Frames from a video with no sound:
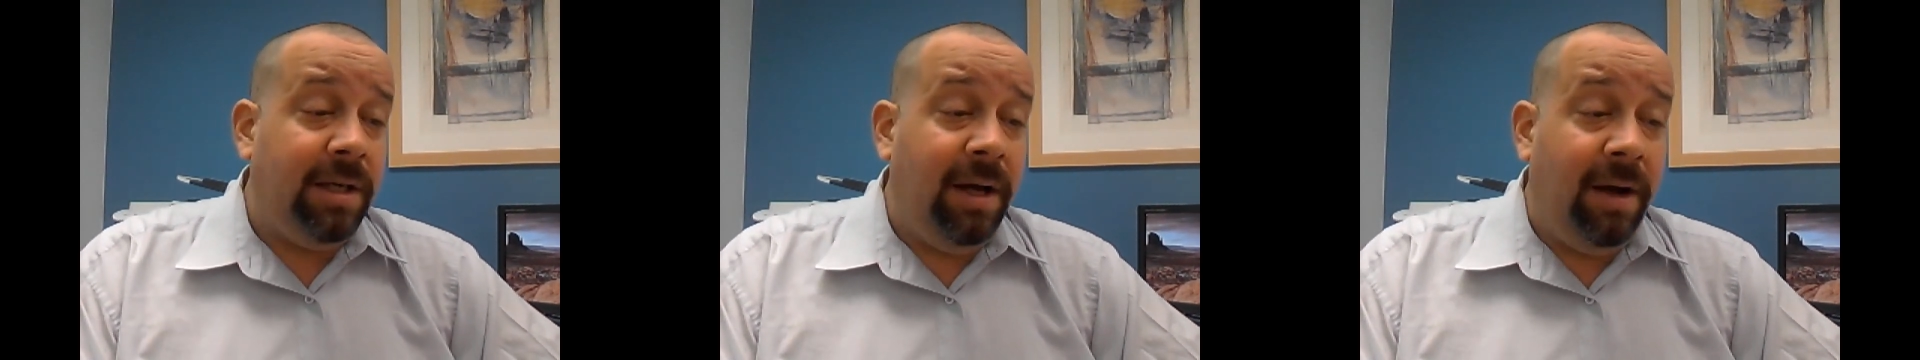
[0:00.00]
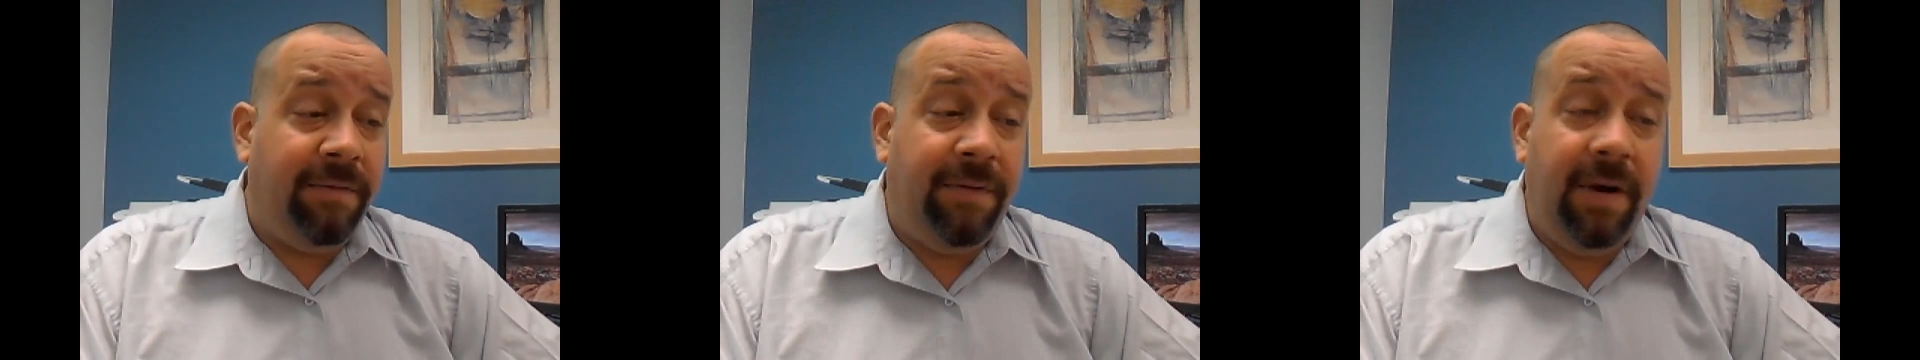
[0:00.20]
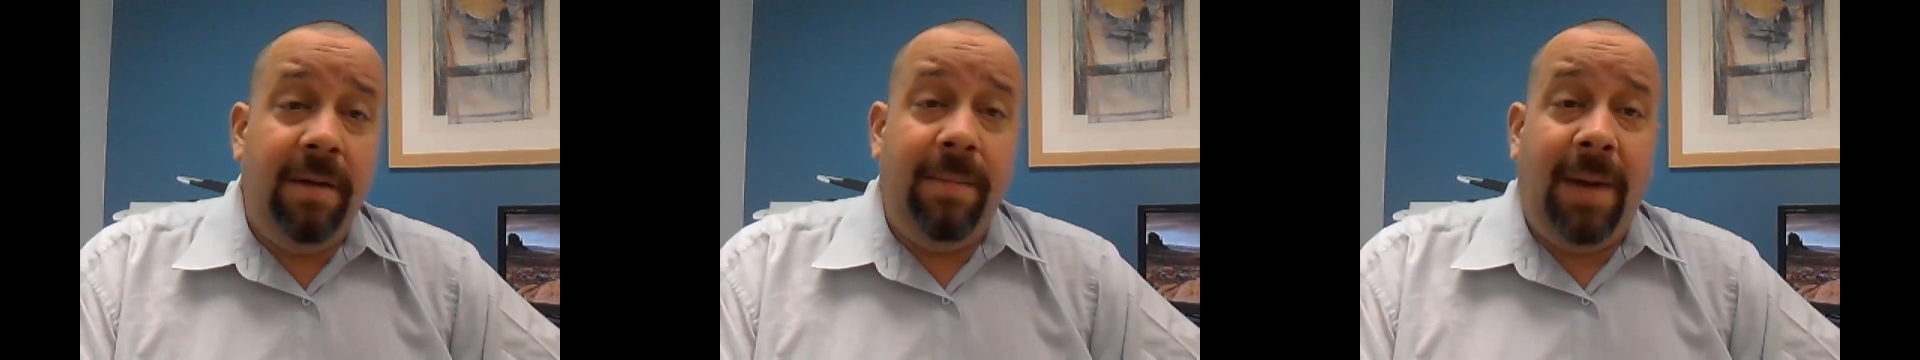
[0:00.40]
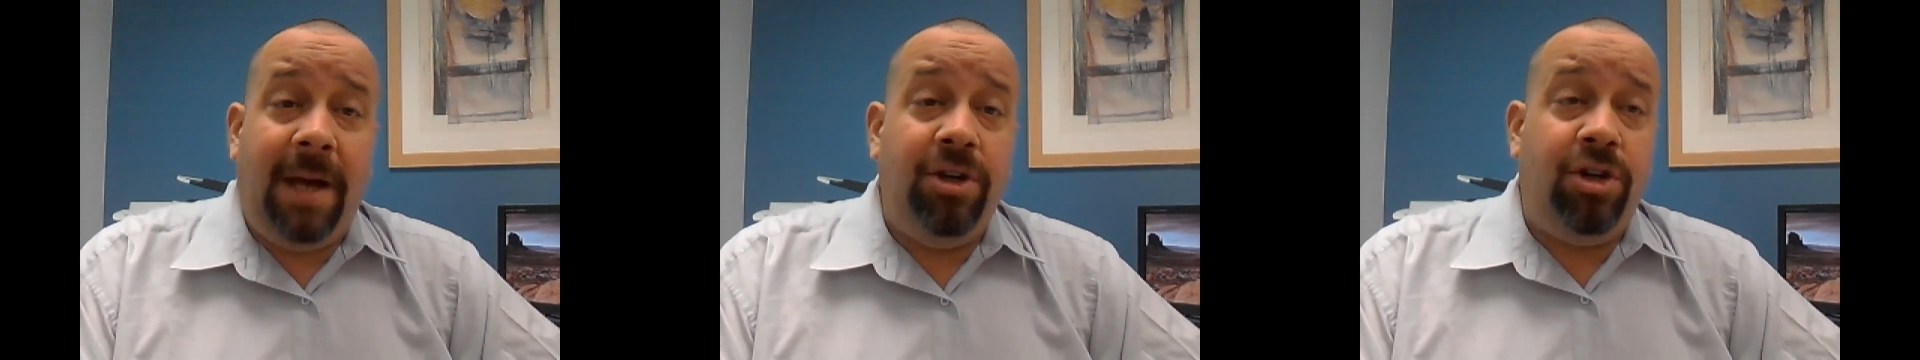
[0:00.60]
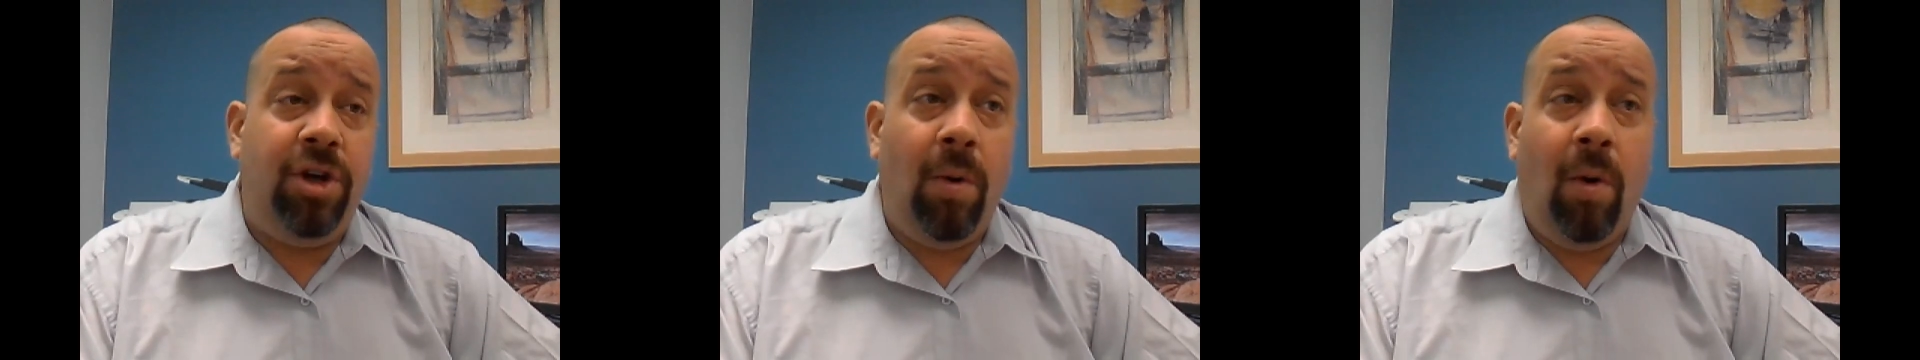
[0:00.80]
A friend of
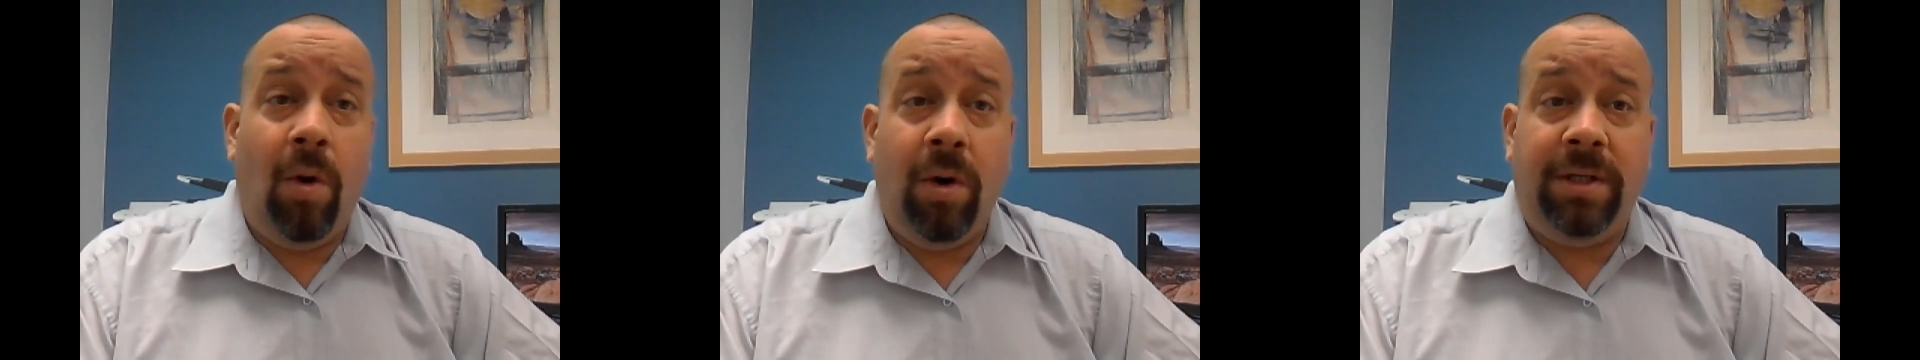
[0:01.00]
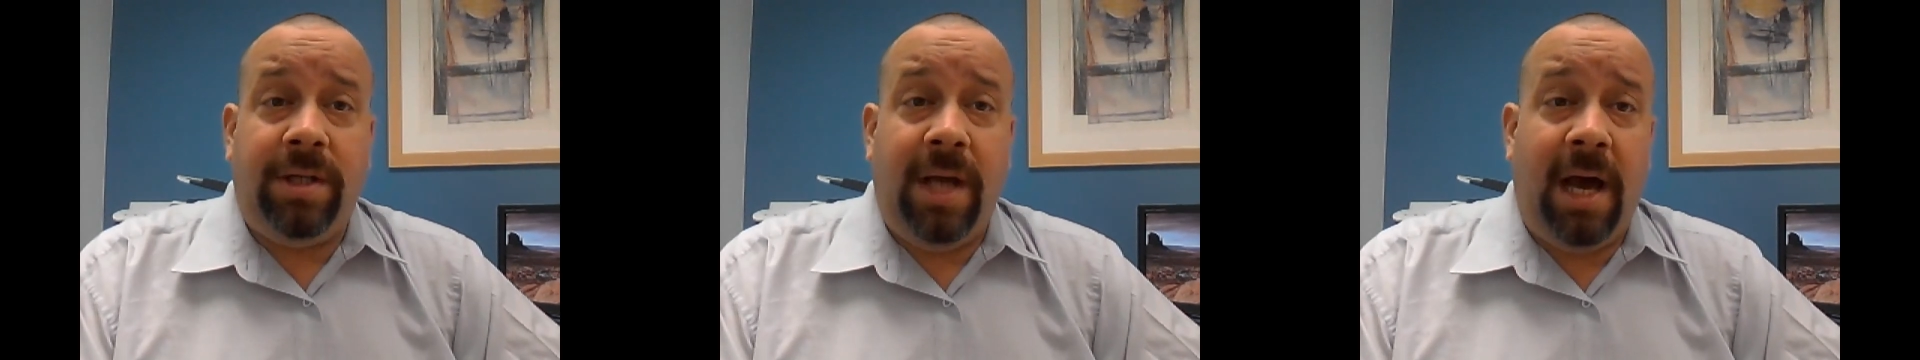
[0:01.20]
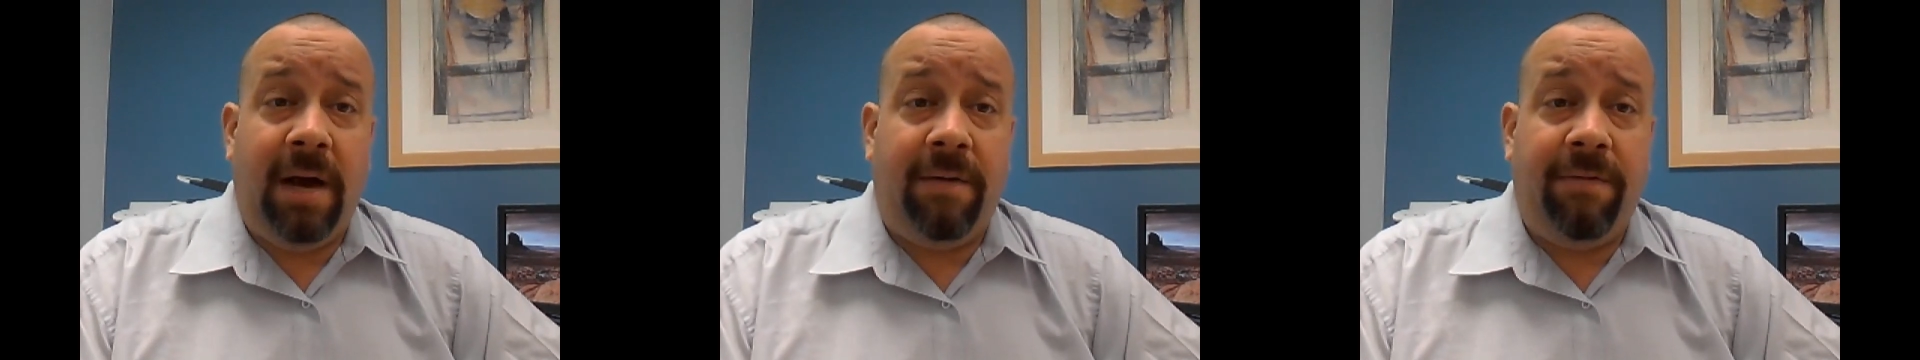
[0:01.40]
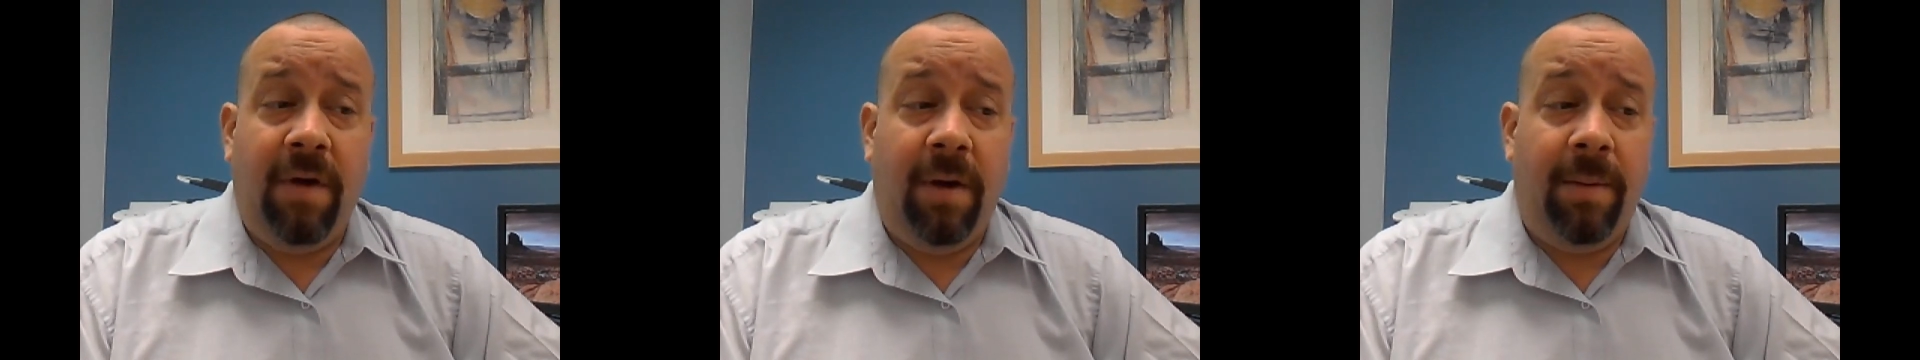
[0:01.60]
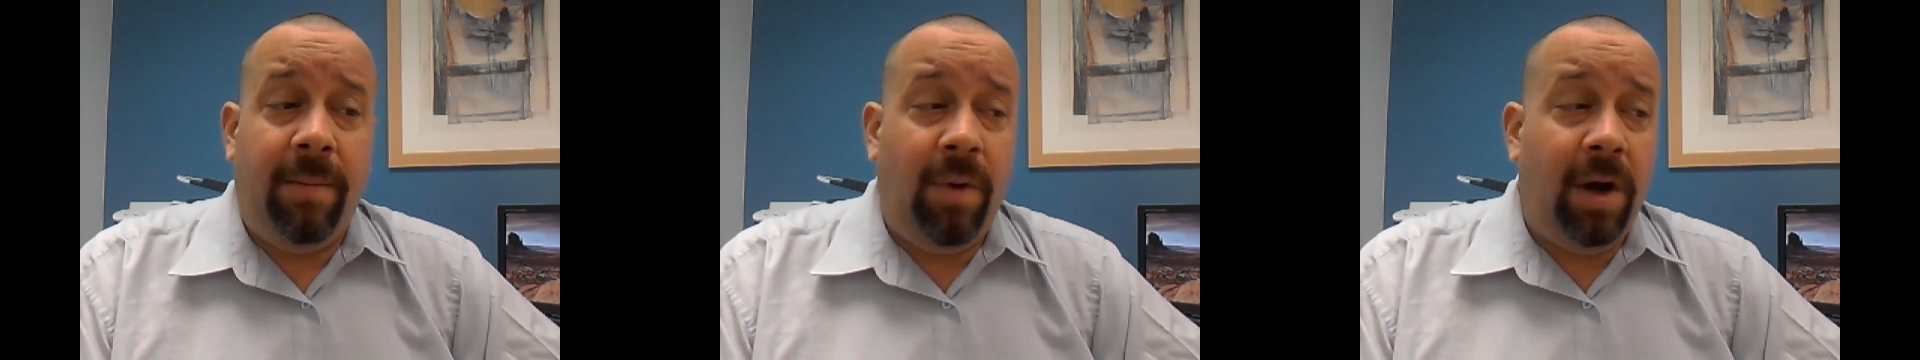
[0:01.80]
mine, Joe Orsak from